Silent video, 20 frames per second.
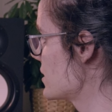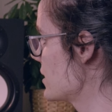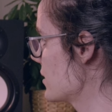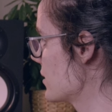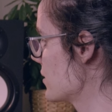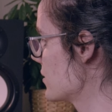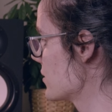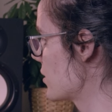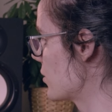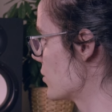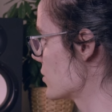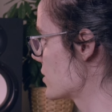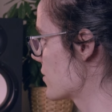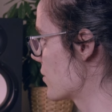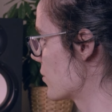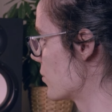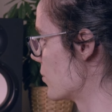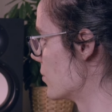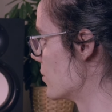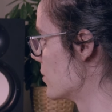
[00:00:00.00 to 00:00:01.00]
signal goes
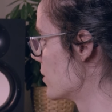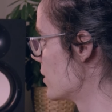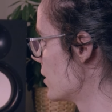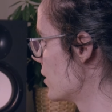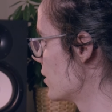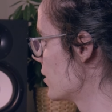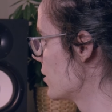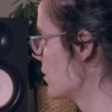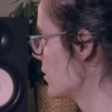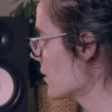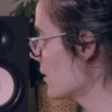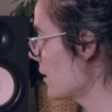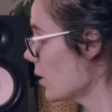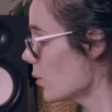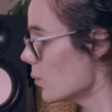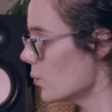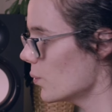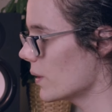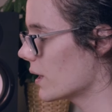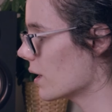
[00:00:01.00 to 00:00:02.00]
through.
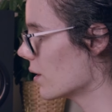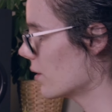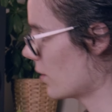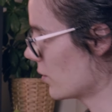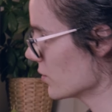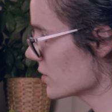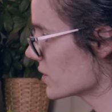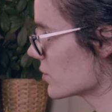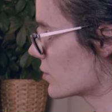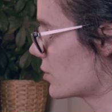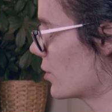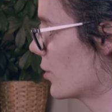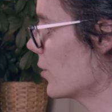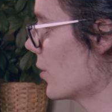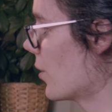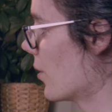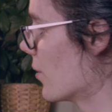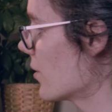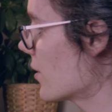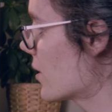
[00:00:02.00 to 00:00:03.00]
Now we can also
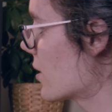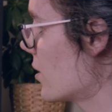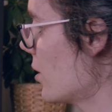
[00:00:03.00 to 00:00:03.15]
turn on the